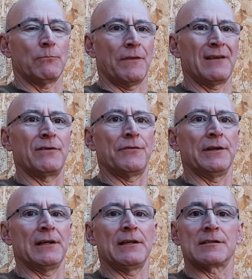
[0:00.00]
with
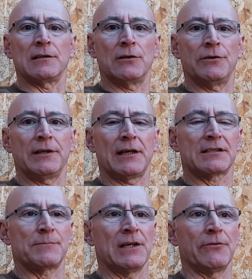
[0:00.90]
everything, it is a learning
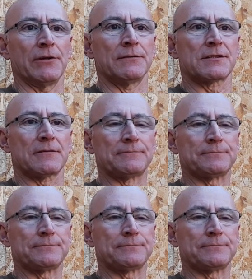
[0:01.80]
experience,